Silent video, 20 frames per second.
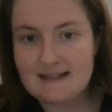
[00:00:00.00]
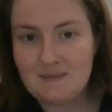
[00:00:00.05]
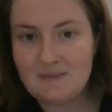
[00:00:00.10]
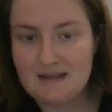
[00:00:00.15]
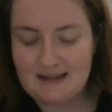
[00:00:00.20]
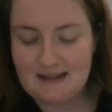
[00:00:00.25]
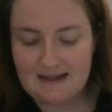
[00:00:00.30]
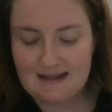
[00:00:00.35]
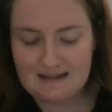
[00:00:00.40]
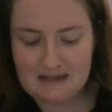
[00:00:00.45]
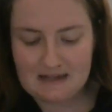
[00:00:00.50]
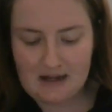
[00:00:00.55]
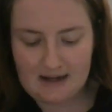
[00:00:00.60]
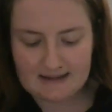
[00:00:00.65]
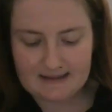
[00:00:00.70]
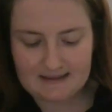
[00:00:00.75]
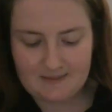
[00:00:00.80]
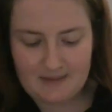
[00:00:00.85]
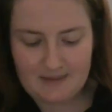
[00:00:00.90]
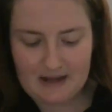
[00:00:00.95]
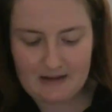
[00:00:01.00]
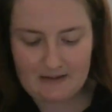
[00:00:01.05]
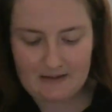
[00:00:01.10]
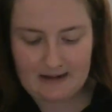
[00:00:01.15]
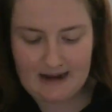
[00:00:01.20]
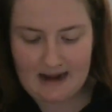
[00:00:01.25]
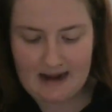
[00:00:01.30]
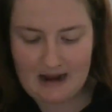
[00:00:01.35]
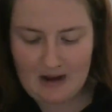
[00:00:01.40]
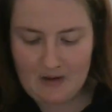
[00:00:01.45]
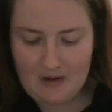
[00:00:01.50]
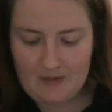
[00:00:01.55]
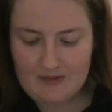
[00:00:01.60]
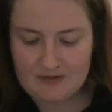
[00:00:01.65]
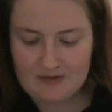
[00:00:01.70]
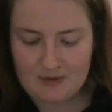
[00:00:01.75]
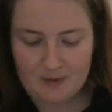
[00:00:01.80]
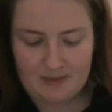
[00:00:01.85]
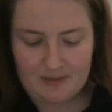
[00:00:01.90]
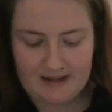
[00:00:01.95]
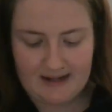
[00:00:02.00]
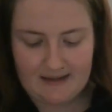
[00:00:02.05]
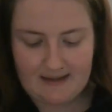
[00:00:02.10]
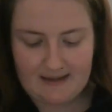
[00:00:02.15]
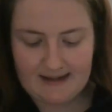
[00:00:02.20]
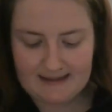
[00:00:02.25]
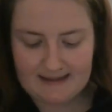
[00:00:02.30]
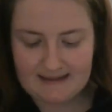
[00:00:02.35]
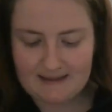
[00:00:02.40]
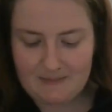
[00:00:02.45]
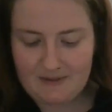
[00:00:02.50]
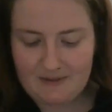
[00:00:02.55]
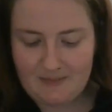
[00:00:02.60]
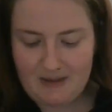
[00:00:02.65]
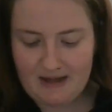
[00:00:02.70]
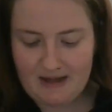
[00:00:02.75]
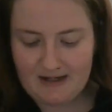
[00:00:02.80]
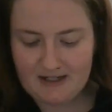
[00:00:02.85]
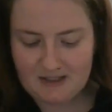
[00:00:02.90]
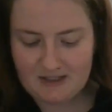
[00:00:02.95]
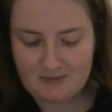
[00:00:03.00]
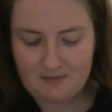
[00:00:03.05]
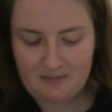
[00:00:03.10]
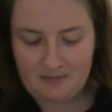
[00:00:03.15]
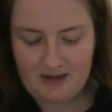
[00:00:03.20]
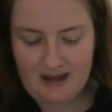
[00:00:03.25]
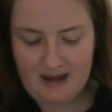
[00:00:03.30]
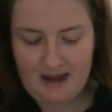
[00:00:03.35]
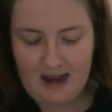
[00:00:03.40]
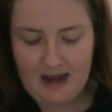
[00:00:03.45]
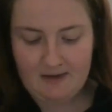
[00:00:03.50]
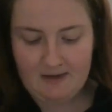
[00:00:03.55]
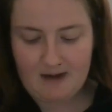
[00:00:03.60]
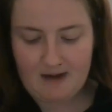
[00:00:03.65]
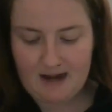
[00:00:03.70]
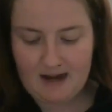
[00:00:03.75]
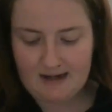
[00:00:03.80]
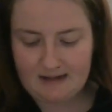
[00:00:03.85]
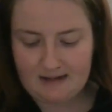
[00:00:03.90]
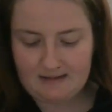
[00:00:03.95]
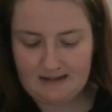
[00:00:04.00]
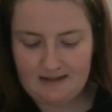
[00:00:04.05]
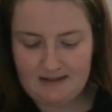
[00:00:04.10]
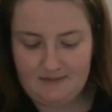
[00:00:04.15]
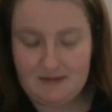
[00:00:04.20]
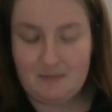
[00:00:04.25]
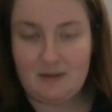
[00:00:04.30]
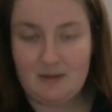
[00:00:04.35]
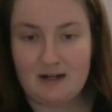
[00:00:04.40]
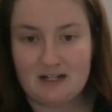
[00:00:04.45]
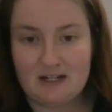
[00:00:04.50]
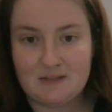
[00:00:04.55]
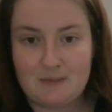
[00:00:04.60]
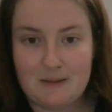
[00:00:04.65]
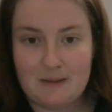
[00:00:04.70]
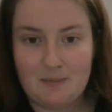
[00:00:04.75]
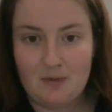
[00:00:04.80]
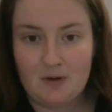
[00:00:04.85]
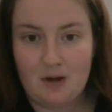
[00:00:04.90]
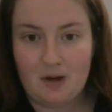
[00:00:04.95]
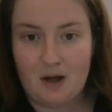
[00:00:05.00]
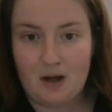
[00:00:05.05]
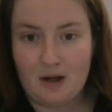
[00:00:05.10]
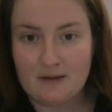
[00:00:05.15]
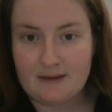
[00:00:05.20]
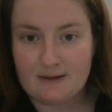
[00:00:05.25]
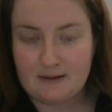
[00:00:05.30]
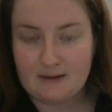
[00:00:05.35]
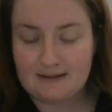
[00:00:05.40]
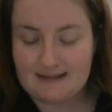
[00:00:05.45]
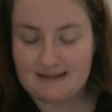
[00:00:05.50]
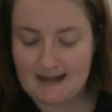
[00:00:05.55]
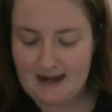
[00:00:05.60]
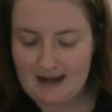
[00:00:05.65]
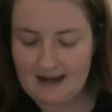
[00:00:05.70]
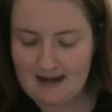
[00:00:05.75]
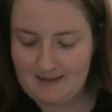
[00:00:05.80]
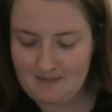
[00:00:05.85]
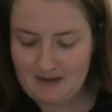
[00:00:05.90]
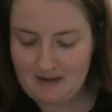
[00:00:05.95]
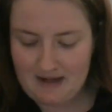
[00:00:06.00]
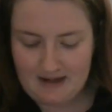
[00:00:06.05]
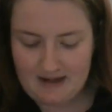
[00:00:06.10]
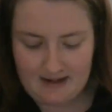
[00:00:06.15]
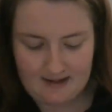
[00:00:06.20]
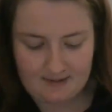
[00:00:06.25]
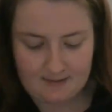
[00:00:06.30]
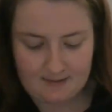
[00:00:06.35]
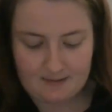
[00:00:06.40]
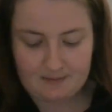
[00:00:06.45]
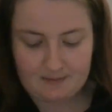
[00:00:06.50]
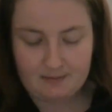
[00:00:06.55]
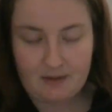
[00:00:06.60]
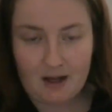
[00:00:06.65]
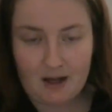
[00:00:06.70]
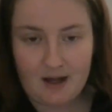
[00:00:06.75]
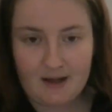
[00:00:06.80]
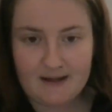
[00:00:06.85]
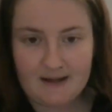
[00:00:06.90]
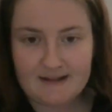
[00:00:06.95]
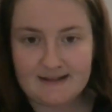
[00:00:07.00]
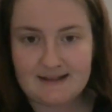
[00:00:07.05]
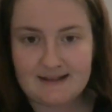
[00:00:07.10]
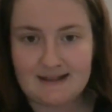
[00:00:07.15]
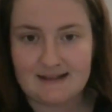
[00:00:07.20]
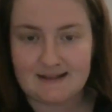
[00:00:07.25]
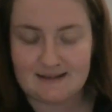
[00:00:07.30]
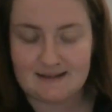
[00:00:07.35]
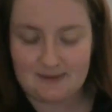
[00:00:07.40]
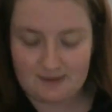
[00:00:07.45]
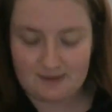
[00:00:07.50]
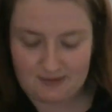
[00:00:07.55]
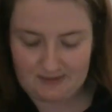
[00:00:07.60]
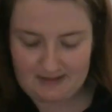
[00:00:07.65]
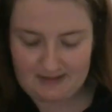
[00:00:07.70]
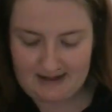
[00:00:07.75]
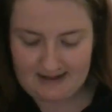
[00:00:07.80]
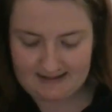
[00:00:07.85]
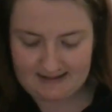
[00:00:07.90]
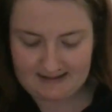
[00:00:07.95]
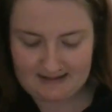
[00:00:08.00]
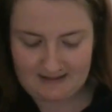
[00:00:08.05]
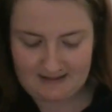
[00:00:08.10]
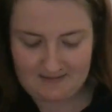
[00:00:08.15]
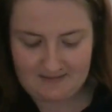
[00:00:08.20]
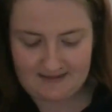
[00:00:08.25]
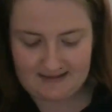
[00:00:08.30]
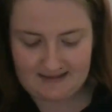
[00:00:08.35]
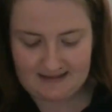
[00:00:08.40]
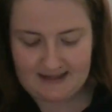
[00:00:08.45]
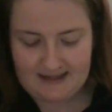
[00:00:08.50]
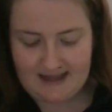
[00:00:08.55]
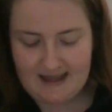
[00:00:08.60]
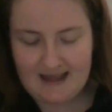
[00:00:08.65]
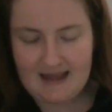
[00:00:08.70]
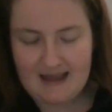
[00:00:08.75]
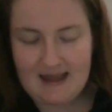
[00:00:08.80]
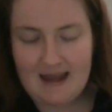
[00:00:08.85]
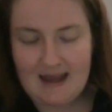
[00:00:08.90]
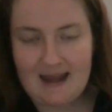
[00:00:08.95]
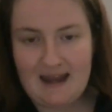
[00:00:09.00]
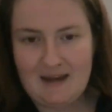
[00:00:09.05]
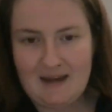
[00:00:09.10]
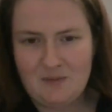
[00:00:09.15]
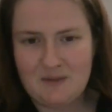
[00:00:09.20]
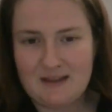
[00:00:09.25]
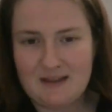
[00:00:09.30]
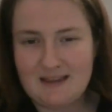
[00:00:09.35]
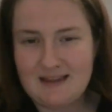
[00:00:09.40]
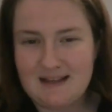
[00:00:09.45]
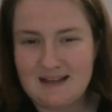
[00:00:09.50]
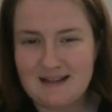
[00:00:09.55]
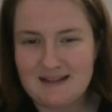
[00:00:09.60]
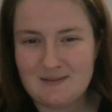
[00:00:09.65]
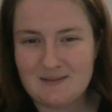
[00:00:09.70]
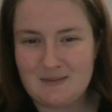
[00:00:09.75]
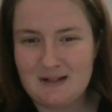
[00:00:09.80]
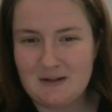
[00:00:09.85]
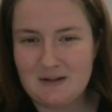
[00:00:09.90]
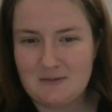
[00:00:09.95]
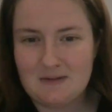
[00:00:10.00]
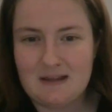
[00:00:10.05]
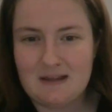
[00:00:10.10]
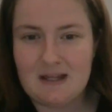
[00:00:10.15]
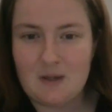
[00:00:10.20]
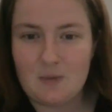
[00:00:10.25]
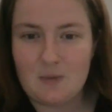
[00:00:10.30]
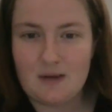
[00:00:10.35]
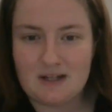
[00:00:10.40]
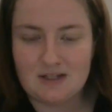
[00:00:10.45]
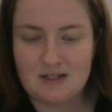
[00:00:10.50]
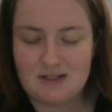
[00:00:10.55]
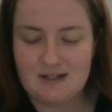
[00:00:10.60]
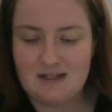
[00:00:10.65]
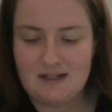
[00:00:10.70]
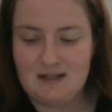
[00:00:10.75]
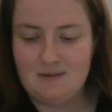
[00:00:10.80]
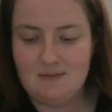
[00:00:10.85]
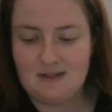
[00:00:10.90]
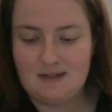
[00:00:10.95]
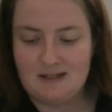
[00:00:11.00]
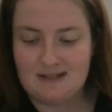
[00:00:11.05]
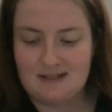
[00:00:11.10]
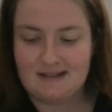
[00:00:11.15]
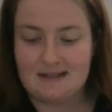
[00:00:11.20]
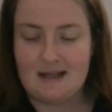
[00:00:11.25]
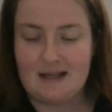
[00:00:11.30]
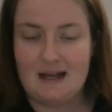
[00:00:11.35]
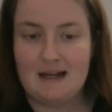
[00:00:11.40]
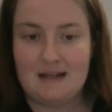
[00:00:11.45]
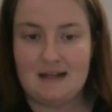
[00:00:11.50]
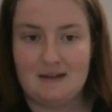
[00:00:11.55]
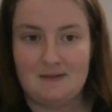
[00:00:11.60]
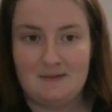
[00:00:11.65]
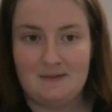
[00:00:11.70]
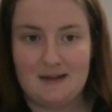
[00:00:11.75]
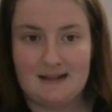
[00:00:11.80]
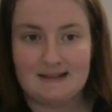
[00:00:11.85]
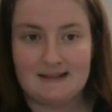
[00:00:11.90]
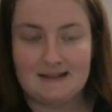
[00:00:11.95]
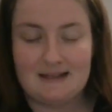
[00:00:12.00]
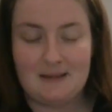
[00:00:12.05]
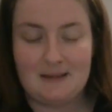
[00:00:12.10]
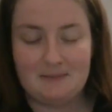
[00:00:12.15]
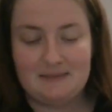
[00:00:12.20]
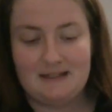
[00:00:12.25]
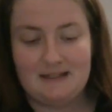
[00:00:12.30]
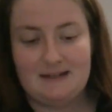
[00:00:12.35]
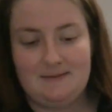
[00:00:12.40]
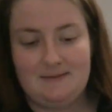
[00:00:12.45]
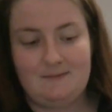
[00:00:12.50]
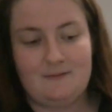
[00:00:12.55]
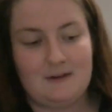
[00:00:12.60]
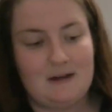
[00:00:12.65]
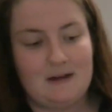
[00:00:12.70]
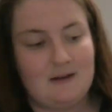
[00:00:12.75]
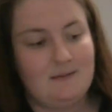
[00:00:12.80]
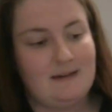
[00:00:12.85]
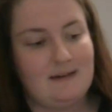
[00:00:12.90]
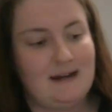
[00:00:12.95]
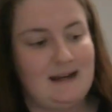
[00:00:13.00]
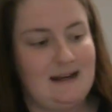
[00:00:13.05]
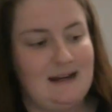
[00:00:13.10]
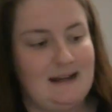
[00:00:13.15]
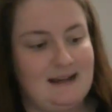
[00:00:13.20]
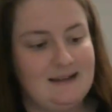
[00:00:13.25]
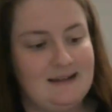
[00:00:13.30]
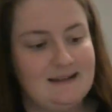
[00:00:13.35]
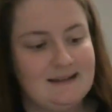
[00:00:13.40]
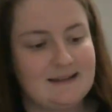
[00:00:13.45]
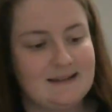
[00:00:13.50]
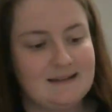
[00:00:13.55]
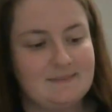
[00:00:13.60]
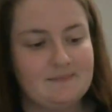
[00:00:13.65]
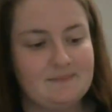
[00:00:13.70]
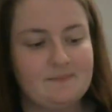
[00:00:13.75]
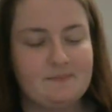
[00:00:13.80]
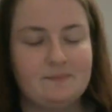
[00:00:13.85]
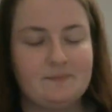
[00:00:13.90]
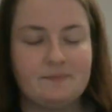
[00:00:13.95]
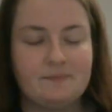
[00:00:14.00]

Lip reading: Sidman then talks about how nobody likes to be punished, but ironically, we punish people all the time through laws and social customs. And with this, we don't really question it, we just kind of accept it for what it is.